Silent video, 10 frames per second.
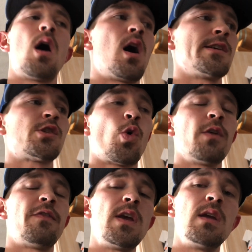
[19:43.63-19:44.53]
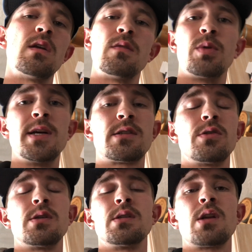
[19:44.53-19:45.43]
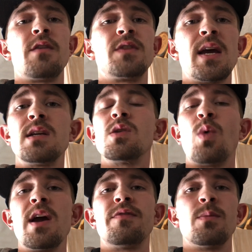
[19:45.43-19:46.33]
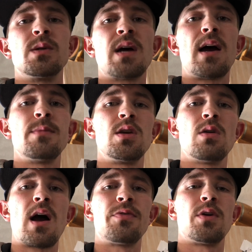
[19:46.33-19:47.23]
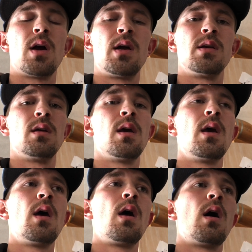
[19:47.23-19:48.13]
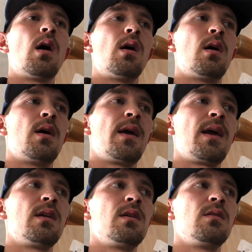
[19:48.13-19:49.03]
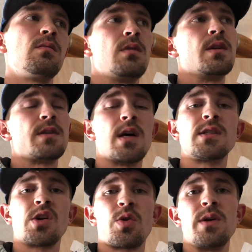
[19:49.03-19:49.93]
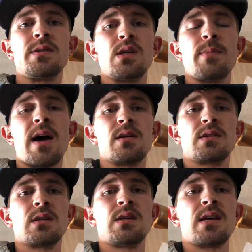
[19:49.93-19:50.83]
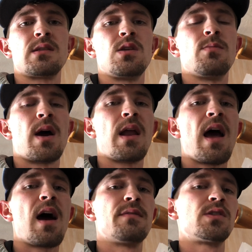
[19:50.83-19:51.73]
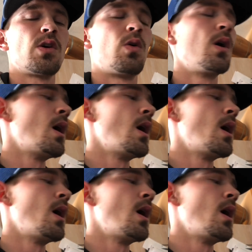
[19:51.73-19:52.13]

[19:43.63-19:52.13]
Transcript: Sore feet and blisters and stuff takes away from the time that you're out there hunting. and it does decrease the amount of success that you might have. So,